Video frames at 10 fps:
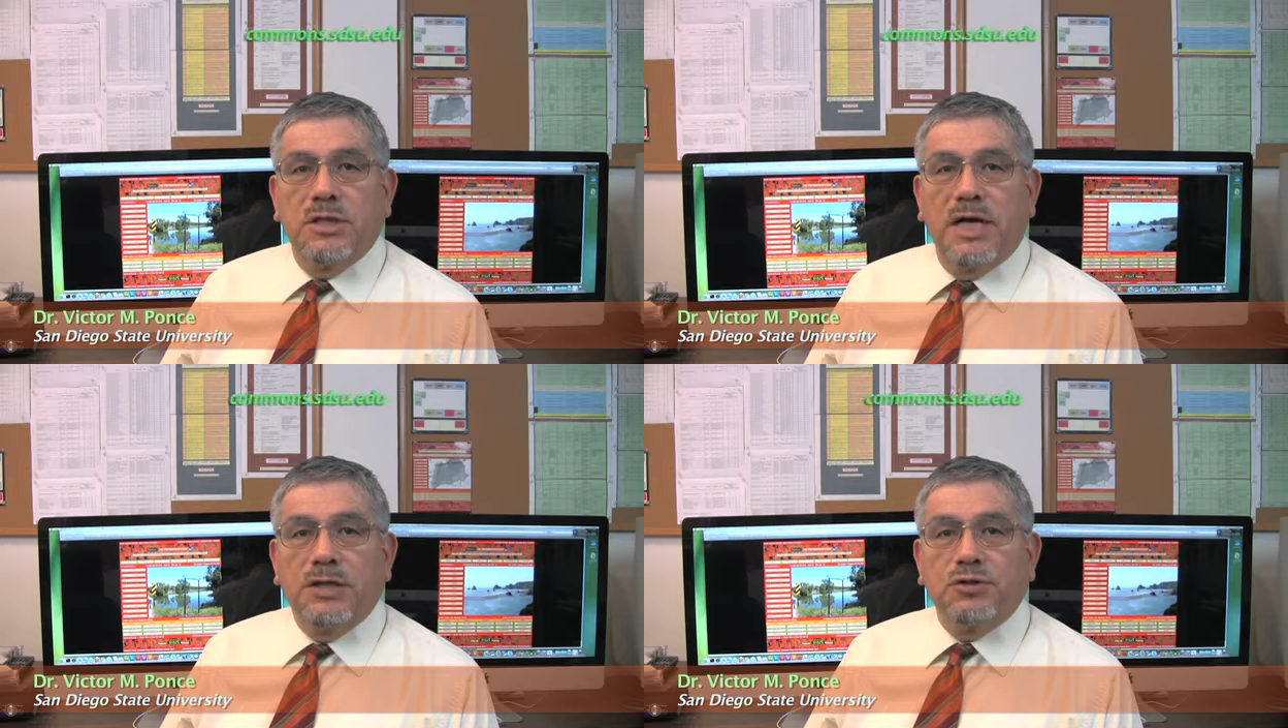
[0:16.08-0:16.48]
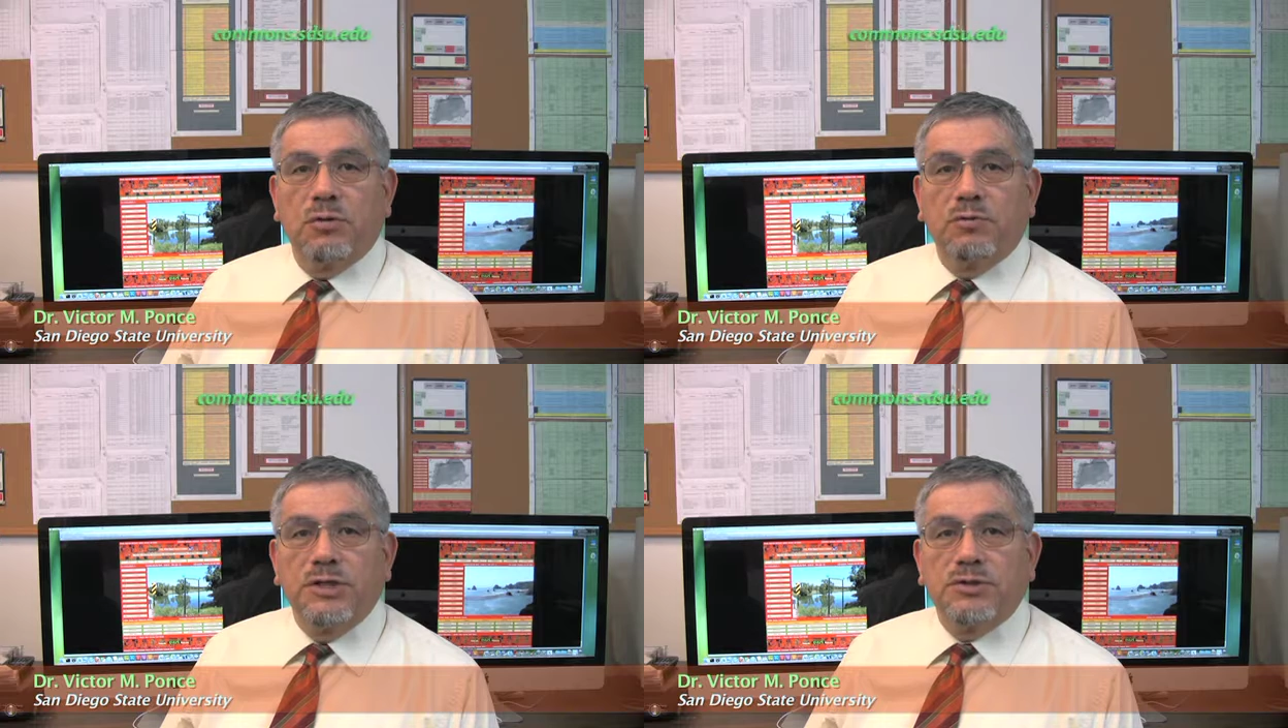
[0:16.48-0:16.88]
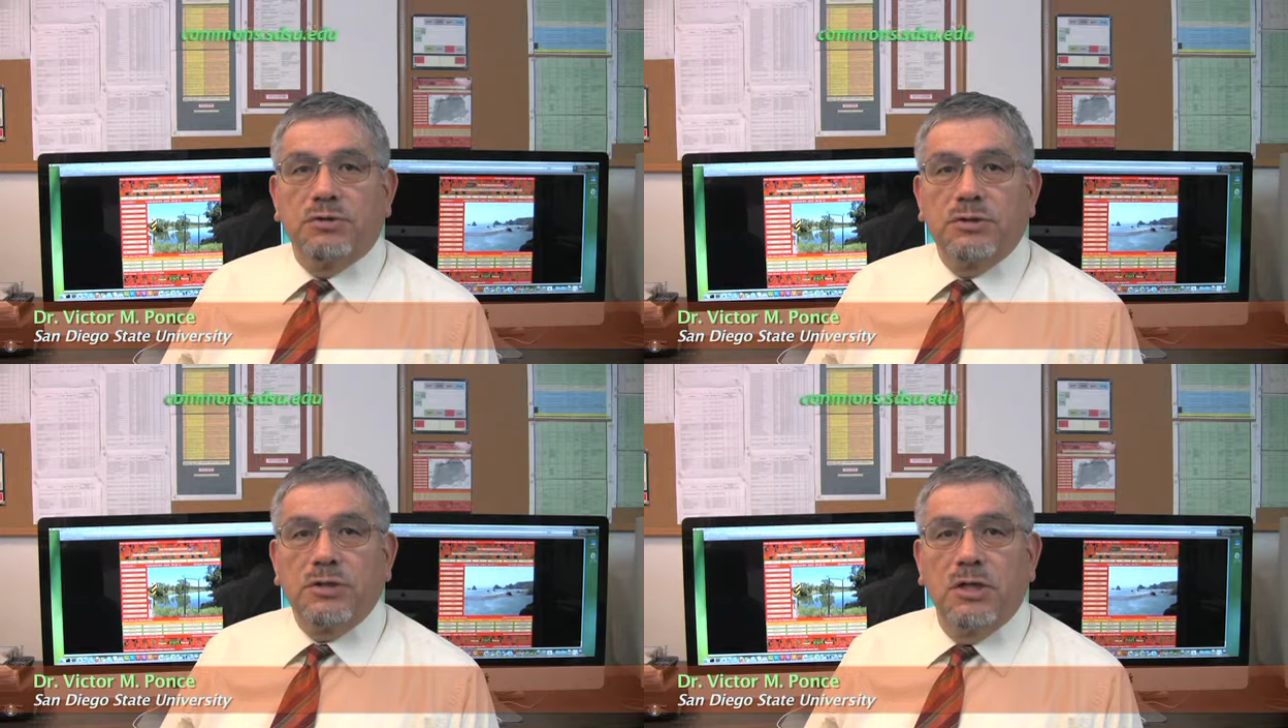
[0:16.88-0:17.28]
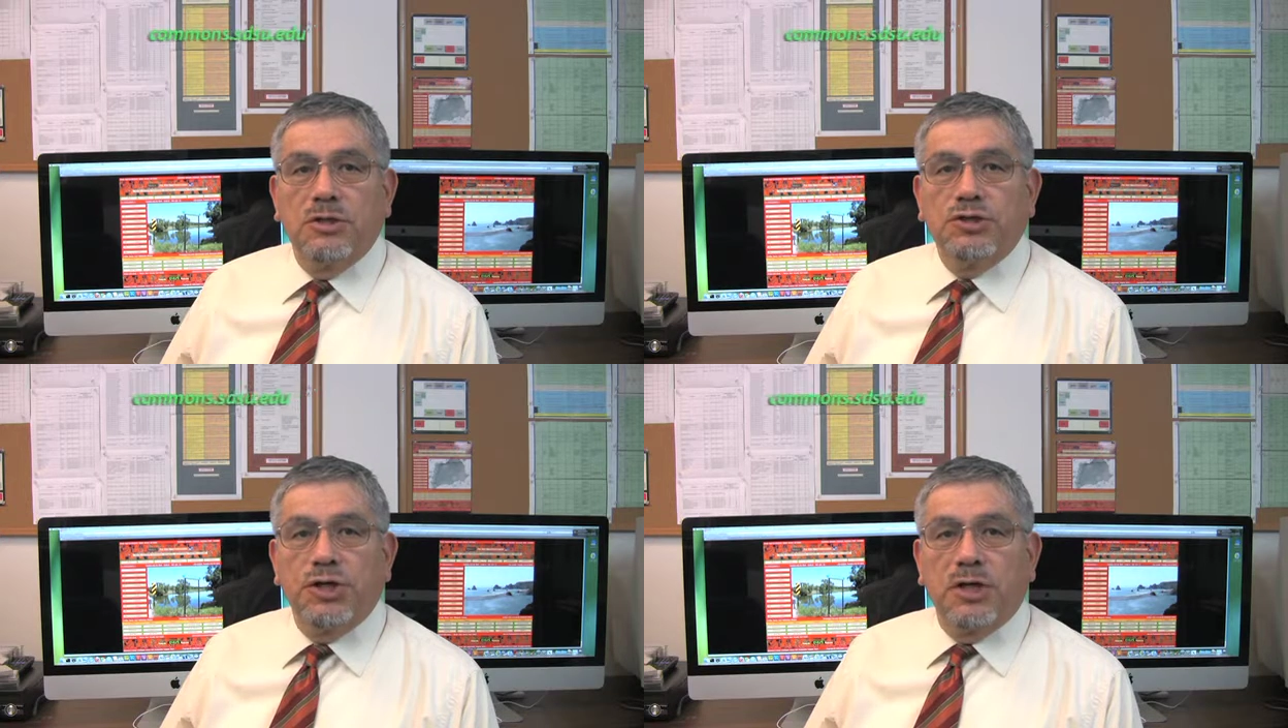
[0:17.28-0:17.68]
a natural resource
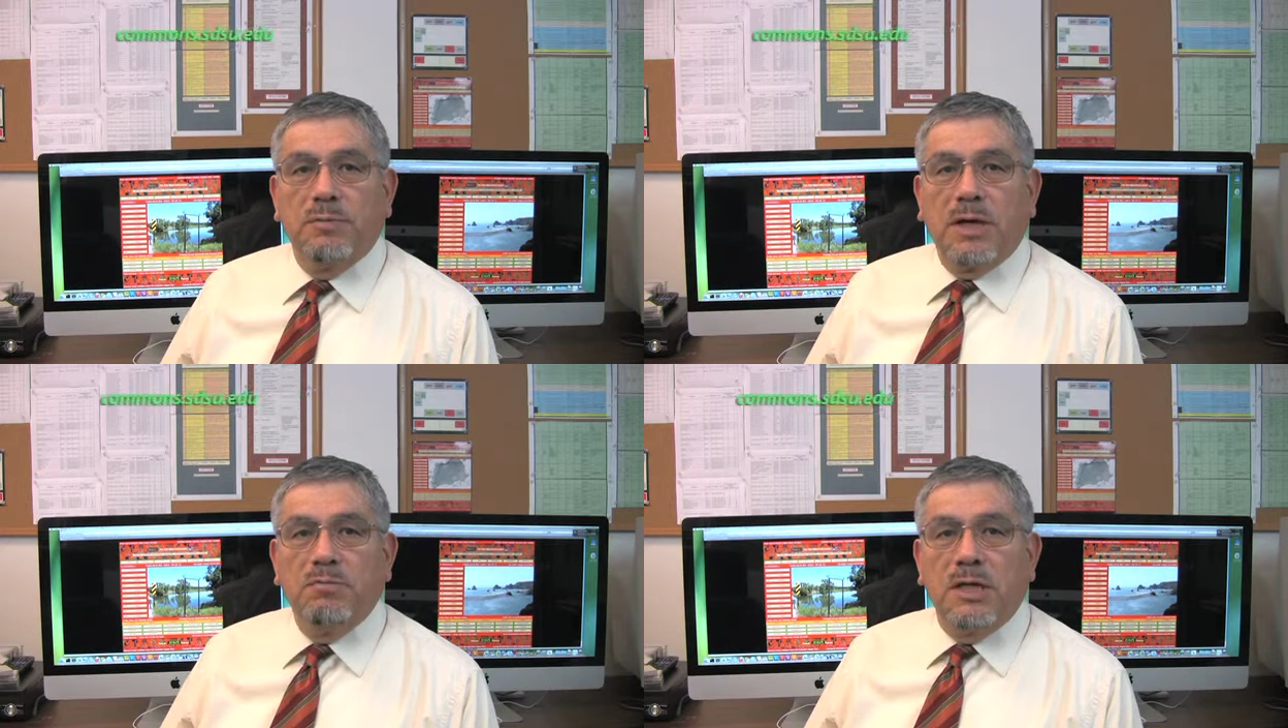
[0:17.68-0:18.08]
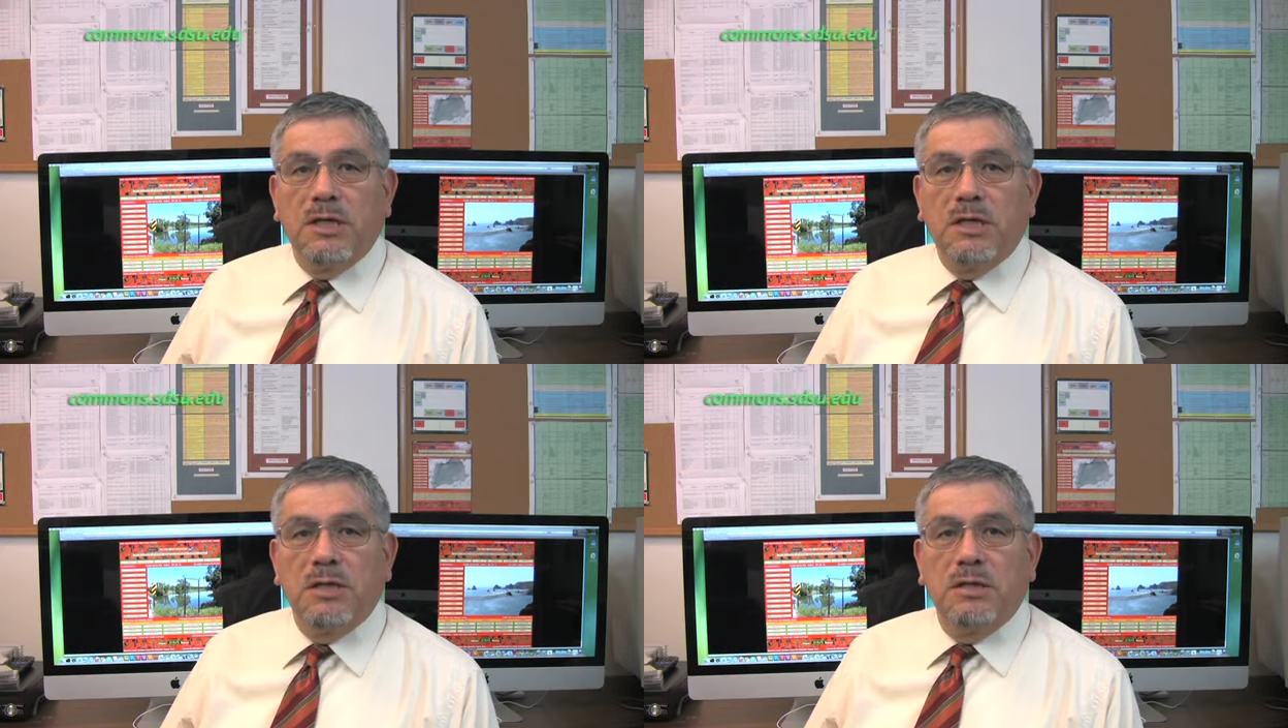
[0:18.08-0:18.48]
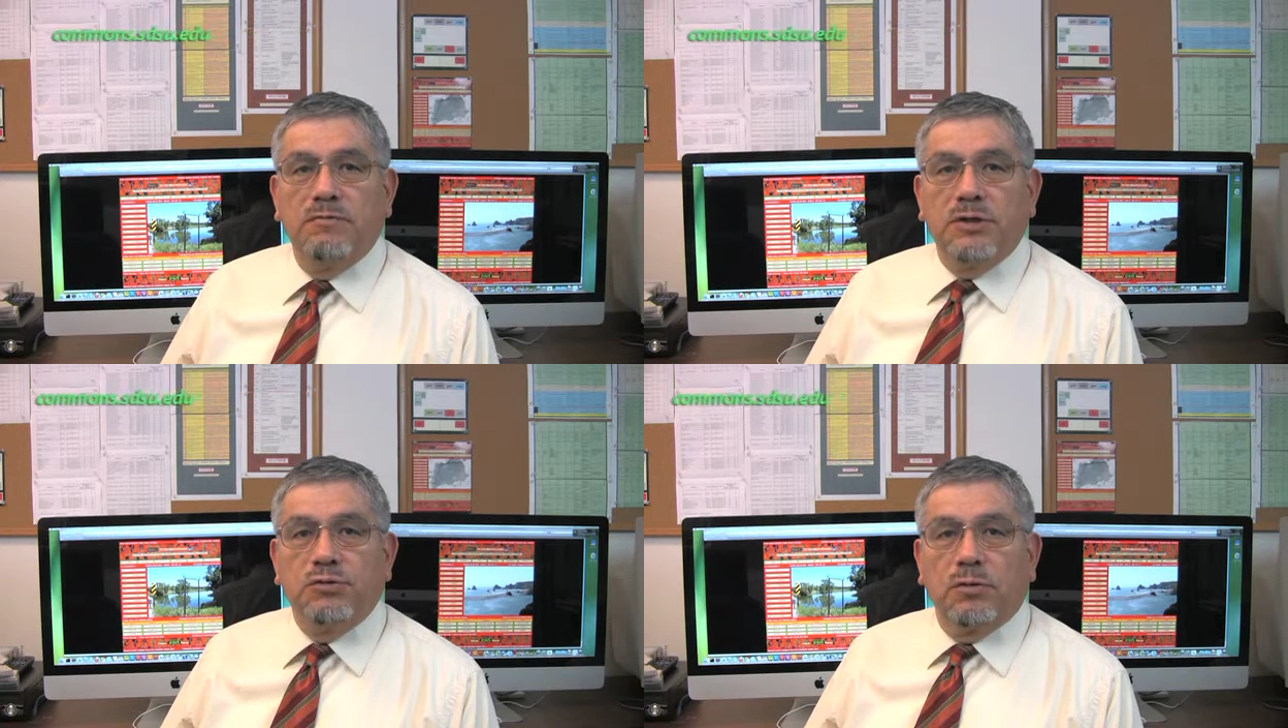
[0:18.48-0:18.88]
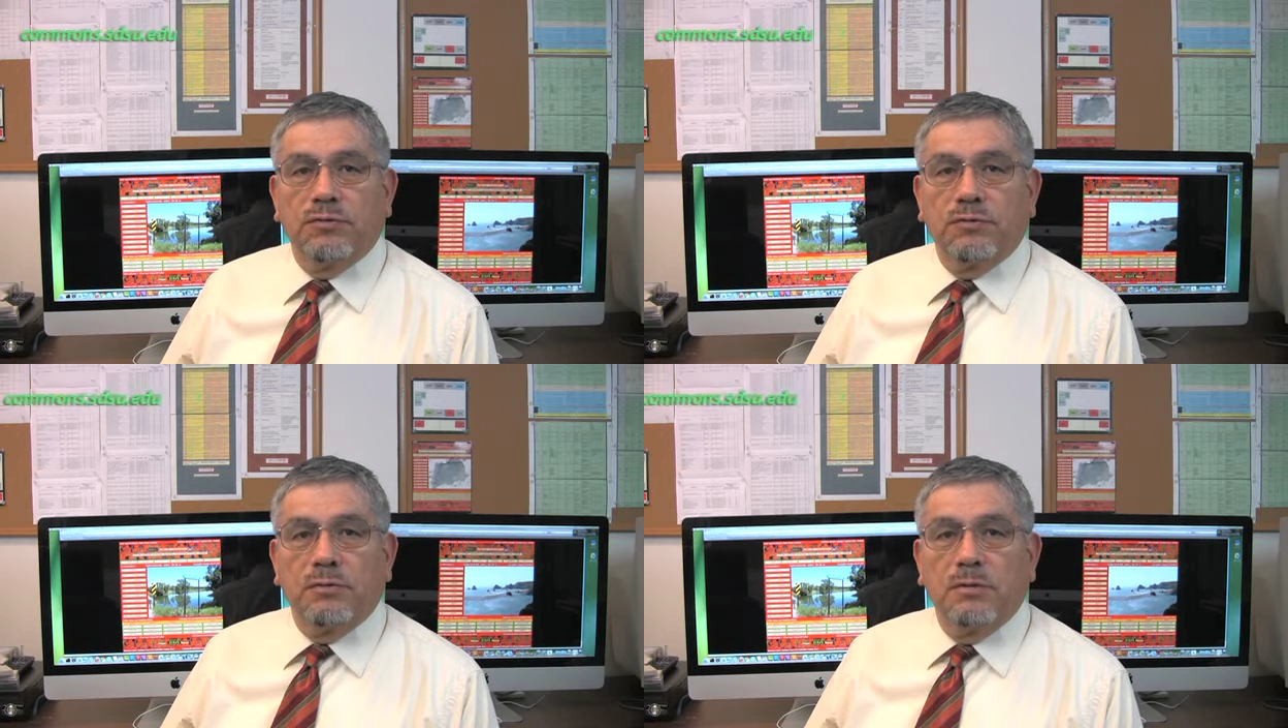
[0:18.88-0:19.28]
shared by many individuals.